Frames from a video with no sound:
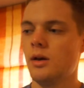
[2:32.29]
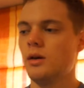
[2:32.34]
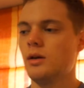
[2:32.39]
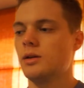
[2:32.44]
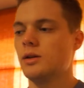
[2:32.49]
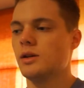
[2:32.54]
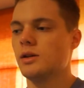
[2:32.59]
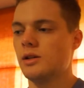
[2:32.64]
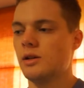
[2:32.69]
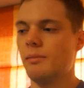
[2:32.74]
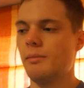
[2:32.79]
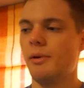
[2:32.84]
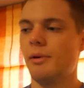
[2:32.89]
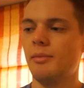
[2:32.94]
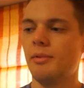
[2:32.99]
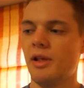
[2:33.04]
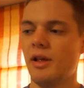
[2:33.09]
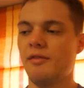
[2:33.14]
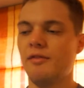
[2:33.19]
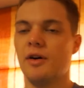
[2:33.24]
So some
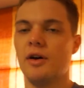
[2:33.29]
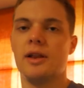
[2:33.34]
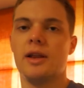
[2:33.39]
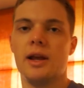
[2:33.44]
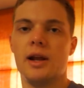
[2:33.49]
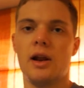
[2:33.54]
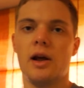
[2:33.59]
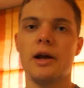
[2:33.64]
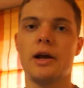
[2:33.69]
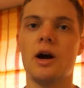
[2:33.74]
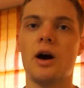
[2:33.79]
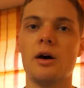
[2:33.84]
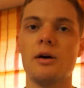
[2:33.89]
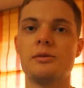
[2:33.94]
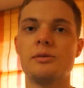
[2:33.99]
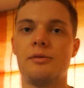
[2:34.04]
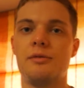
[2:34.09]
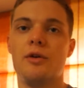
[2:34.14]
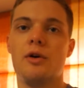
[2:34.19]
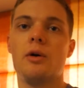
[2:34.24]
people, they find they like
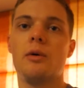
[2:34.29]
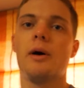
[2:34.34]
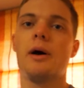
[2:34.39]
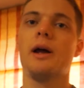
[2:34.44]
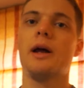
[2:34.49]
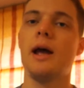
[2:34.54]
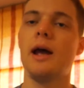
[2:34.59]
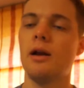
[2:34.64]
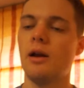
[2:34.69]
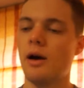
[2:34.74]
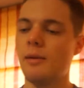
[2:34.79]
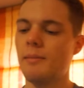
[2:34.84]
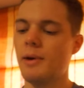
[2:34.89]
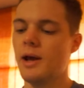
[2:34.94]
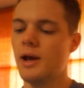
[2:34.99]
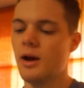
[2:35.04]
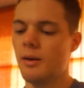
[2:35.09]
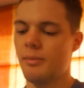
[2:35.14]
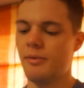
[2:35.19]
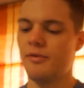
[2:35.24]
carbs before a workout, like
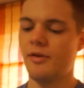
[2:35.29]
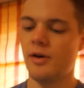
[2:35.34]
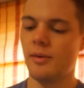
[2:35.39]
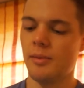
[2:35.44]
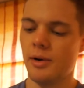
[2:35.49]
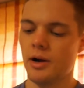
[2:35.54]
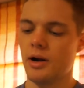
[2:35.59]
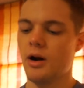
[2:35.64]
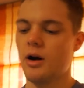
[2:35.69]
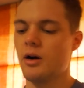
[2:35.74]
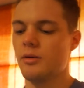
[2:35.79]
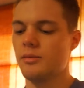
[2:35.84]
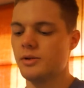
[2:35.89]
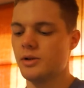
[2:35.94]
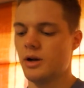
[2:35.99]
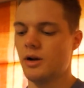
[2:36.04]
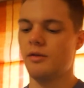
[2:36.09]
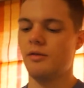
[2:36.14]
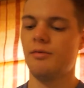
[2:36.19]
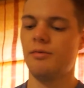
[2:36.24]
me, I prefer my carbs
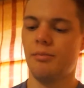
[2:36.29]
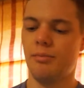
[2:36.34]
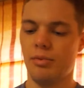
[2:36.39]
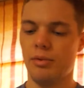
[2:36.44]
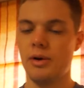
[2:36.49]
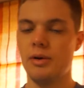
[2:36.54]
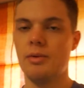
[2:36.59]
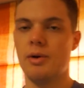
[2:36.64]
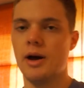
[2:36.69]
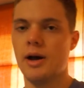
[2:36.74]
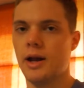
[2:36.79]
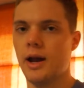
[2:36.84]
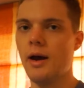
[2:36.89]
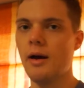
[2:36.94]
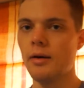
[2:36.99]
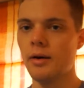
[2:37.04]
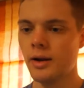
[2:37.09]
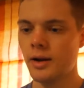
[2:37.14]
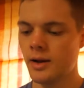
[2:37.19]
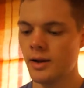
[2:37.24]
kind of
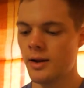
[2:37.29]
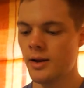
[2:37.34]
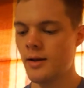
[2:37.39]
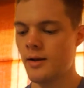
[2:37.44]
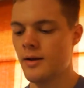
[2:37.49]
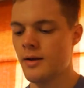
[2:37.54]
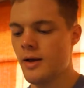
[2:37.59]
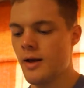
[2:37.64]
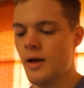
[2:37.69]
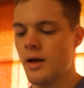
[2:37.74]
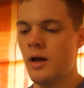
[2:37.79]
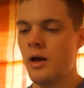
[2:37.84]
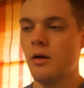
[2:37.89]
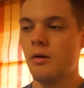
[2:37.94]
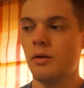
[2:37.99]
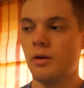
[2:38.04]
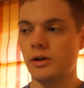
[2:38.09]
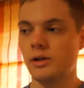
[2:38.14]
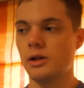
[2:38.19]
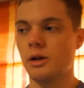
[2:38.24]
pre-workout,
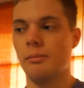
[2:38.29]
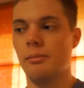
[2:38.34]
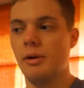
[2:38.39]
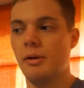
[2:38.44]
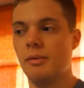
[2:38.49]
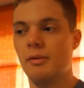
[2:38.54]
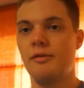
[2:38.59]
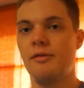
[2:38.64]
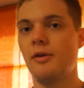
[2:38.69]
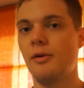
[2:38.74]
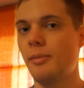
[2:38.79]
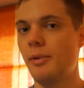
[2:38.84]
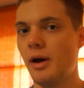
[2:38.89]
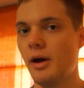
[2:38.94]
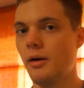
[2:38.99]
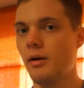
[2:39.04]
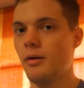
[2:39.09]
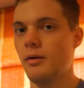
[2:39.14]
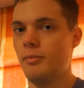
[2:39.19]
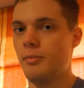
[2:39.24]
whereas some people feel
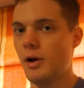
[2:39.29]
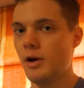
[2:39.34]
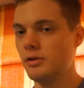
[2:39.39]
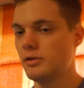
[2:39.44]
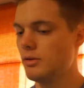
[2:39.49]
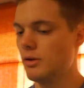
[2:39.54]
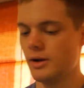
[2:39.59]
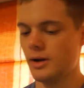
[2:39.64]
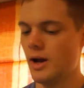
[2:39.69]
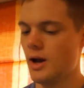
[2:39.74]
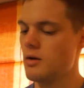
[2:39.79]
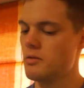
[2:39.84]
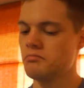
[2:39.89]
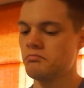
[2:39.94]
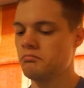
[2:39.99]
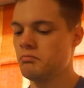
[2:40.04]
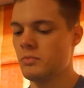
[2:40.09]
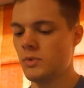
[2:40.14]
better post-workout.